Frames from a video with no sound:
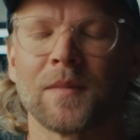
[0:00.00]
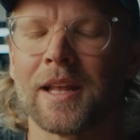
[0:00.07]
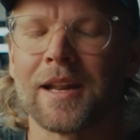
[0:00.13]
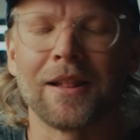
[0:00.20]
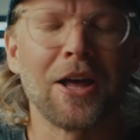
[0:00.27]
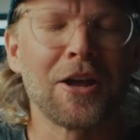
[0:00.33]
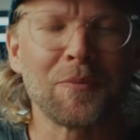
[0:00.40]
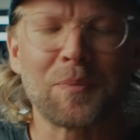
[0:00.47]
And
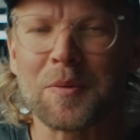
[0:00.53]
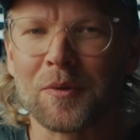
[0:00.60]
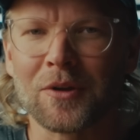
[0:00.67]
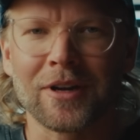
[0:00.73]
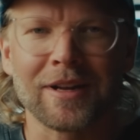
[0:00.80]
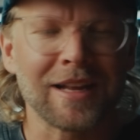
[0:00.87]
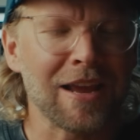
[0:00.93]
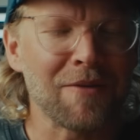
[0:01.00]
a lot of people
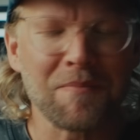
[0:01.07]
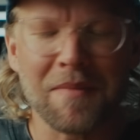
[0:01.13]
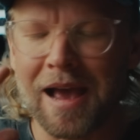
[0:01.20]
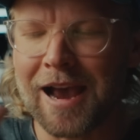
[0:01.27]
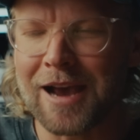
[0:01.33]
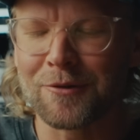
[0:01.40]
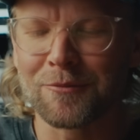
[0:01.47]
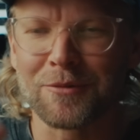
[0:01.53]
are going to get
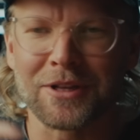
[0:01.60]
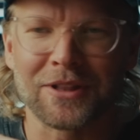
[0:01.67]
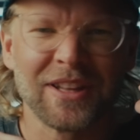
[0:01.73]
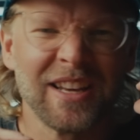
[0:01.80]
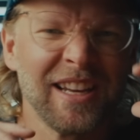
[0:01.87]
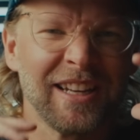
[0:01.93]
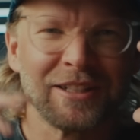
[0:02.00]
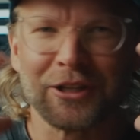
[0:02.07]
mad
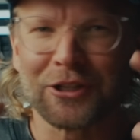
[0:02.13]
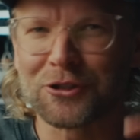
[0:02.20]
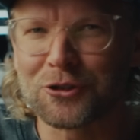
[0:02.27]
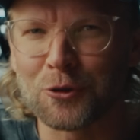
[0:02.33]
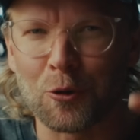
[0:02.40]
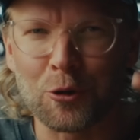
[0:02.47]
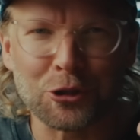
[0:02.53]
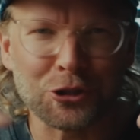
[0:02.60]
with
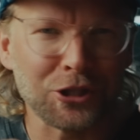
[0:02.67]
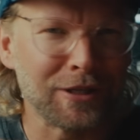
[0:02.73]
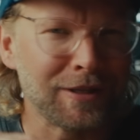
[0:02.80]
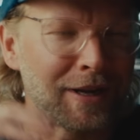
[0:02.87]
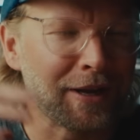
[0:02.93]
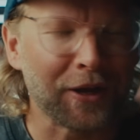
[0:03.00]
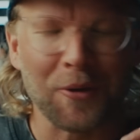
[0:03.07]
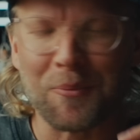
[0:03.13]

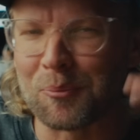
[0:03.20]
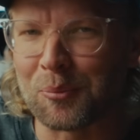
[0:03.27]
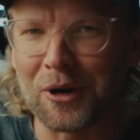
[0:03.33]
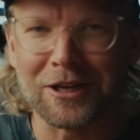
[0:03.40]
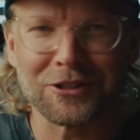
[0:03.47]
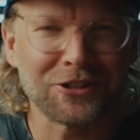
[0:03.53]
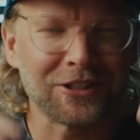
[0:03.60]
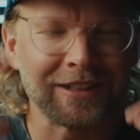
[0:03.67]
distortion and
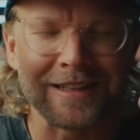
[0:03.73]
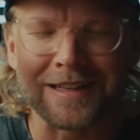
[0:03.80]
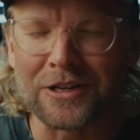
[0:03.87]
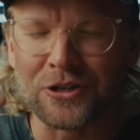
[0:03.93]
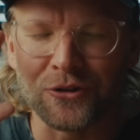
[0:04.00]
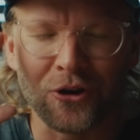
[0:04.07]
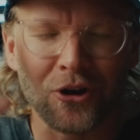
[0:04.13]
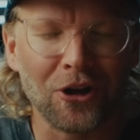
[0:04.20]
compression
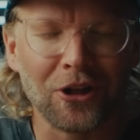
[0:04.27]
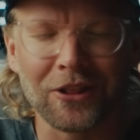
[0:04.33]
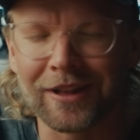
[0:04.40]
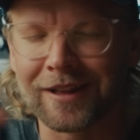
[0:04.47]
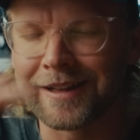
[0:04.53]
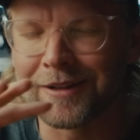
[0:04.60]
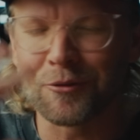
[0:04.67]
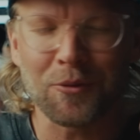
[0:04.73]
and all
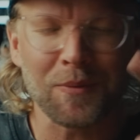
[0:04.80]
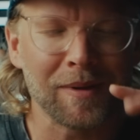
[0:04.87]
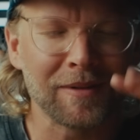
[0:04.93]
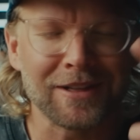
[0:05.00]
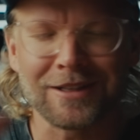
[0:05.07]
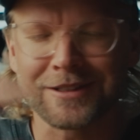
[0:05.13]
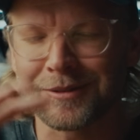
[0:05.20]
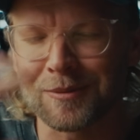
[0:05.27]

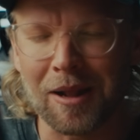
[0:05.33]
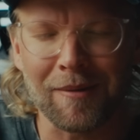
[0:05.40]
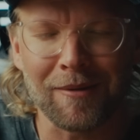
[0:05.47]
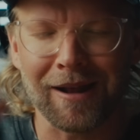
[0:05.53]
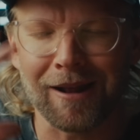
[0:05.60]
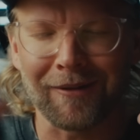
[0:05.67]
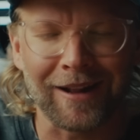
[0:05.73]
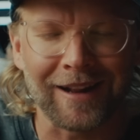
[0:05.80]
this.
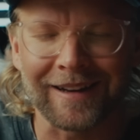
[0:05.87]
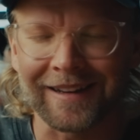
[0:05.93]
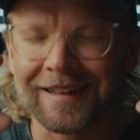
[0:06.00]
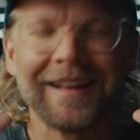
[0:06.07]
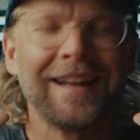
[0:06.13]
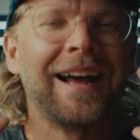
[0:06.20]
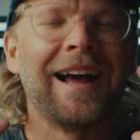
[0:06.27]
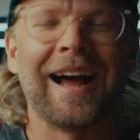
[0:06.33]

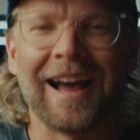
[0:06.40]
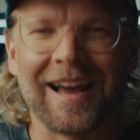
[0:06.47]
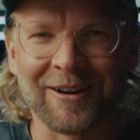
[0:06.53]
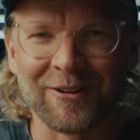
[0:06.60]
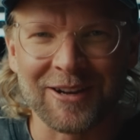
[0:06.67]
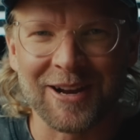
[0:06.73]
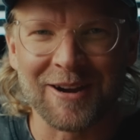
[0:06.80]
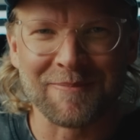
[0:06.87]
I
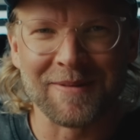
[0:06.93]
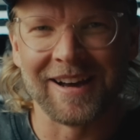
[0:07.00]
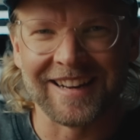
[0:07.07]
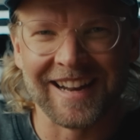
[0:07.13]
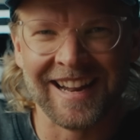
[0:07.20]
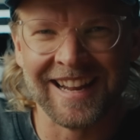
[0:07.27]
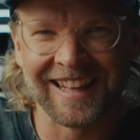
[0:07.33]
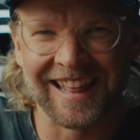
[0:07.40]
don't care about
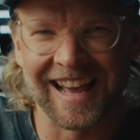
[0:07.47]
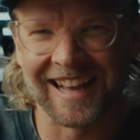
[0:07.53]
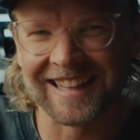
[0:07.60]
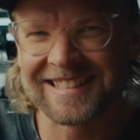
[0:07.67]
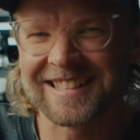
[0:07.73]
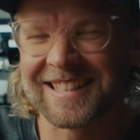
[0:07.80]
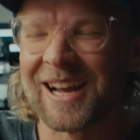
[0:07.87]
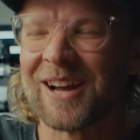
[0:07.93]
any of
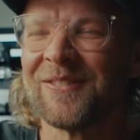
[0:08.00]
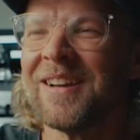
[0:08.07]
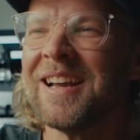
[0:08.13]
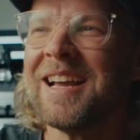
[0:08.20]
that stuff.